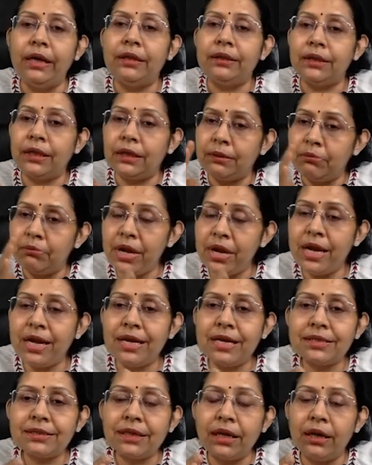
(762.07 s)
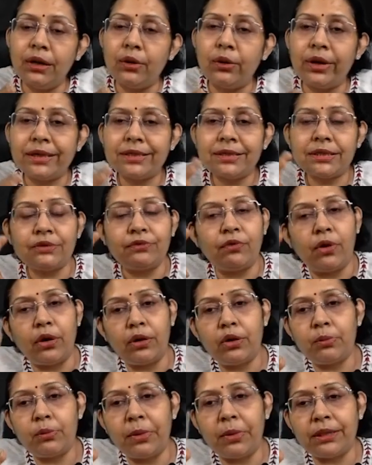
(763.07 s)
that mean is lowest,
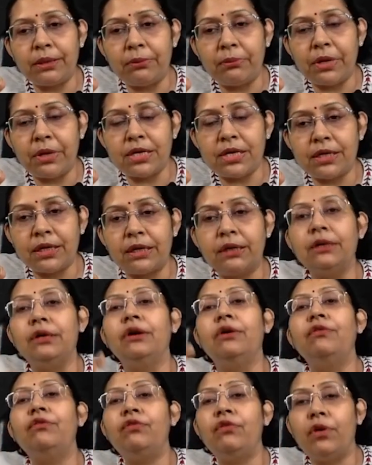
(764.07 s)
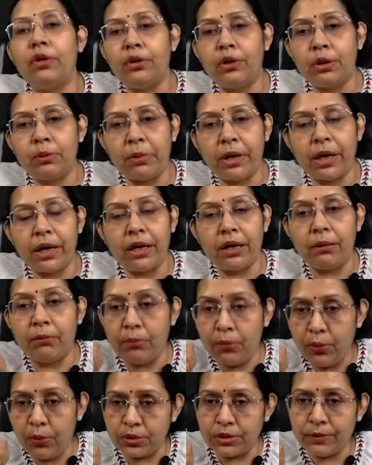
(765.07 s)
followed by the median, followed by
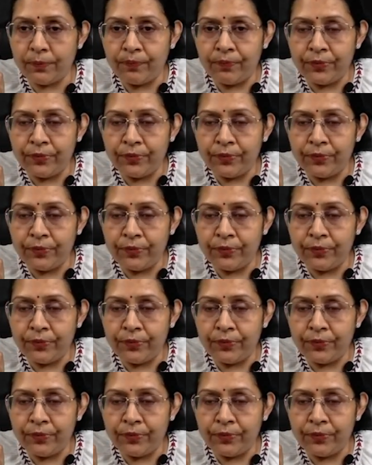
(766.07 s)
mode.